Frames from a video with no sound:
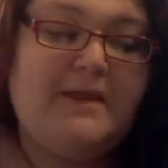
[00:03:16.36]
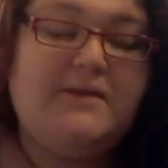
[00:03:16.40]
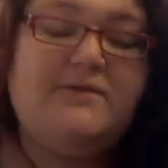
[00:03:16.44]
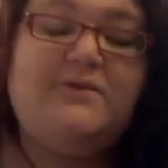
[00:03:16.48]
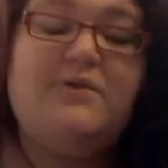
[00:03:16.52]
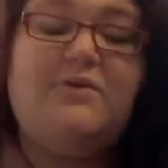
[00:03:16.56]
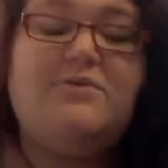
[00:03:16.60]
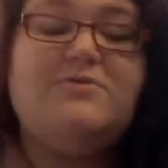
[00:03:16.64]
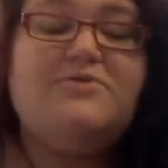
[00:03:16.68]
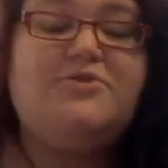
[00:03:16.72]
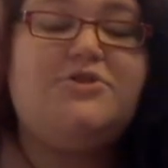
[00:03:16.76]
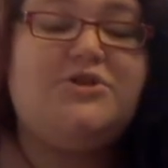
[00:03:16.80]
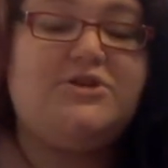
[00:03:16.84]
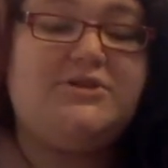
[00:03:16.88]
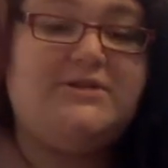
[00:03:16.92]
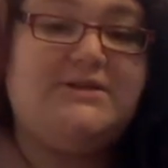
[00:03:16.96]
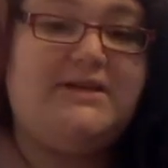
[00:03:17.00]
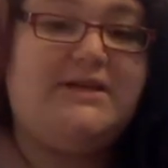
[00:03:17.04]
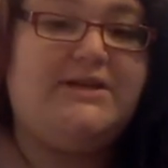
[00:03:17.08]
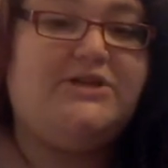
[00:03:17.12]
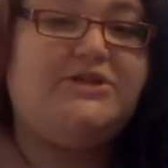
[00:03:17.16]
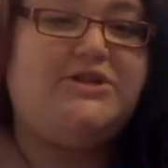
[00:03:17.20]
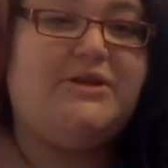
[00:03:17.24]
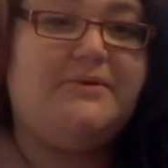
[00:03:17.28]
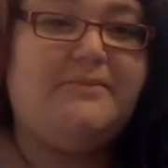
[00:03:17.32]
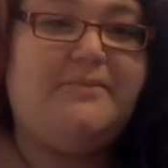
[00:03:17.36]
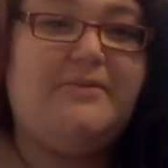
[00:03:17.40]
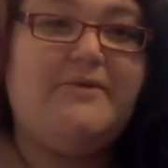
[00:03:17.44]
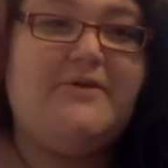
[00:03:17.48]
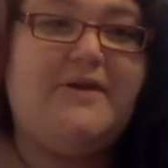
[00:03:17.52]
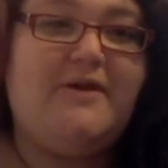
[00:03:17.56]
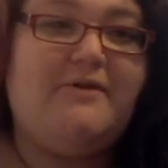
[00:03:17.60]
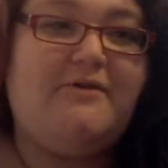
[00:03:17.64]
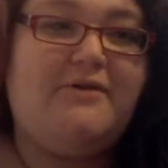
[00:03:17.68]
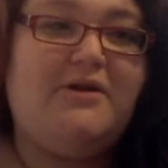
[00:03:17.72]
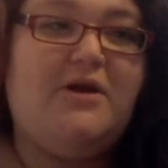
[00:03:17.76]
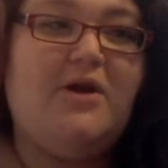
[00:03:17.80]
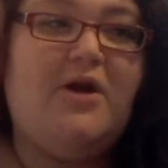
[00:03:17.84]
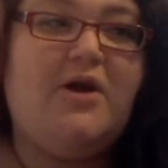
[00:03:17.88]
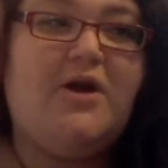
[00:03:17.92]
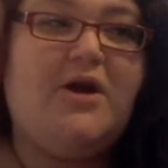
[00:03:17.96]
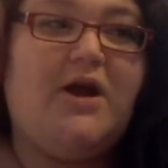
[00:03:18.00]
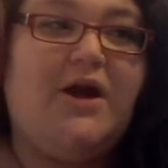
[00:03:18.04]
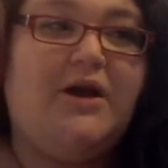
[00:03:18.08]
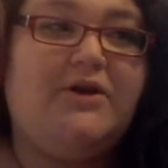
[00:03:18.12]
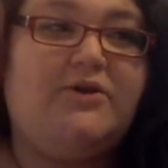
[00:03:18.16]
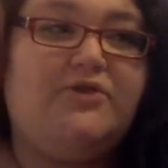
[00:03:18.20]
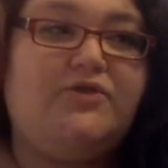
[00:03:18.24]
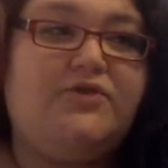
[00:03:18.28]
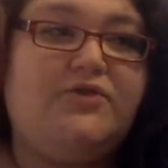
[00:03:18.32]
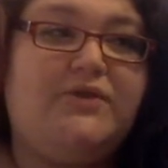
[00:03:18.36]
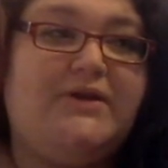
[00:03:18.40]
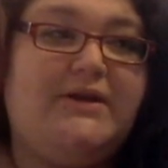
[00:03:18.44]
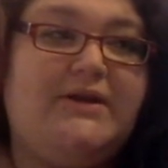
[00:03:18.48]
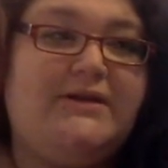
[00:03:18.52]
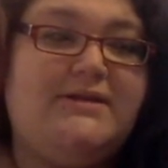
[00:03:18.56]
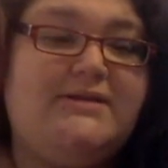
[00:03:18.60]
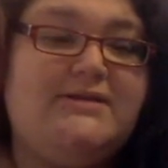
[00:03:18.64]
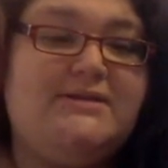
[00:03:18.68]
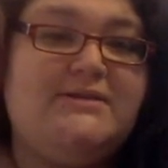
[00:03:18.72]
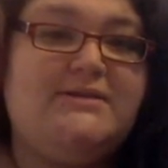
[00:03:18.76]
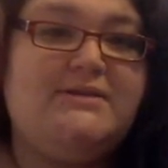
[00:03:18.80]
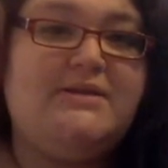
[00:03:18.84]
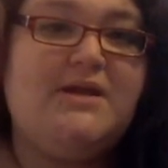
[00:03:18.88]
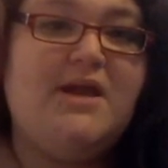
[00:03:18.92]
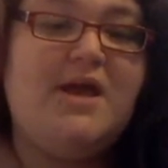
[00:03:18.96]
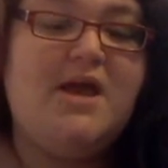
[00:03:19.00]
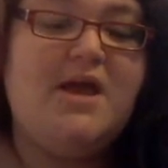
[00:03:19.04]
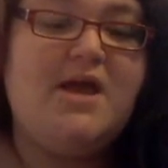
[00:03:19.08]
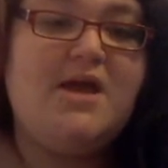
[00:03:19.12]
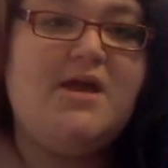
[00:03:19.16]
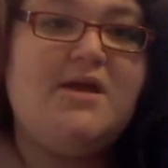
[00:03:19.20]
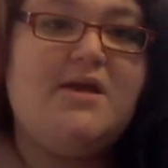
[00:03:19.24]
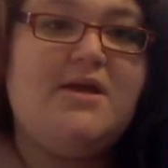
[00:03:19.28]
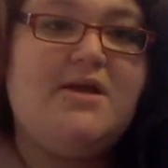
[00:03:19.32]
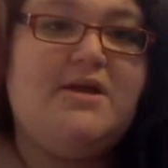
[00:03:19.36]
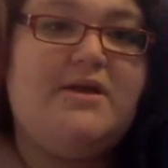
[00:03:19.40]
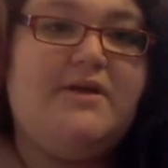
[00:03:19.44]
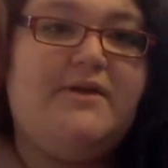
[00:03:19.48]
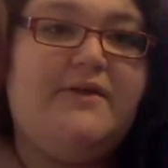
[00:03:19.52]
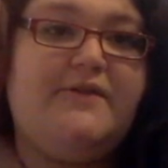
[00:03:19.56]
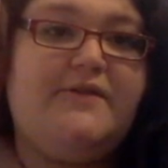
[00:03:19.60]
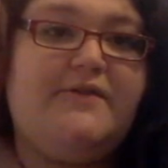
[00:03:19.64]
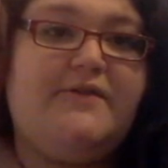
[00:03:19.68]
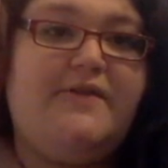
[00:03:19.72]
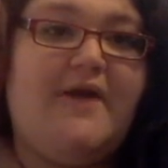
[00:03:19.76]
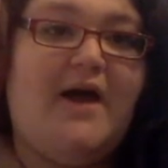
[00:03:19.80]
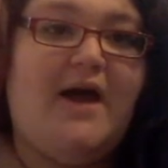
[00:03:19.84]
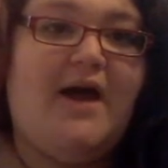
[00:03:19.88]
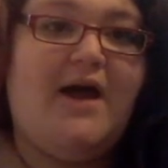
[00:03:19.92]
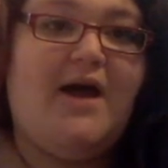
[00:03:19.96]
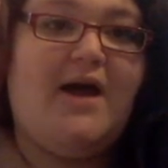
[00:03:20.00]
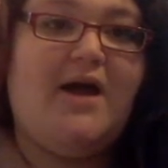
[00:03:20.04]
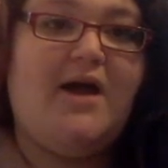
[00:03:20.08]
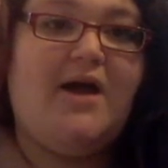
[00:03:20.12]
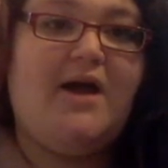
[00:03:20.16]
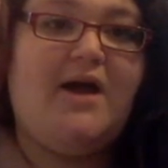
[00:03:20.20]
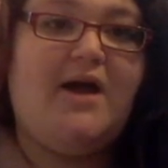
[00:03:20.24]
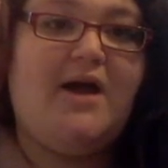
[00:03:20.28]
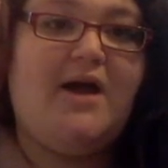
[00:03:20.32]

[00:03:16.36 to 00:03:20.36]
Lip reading: not just Egypt, but there are a lot of countries that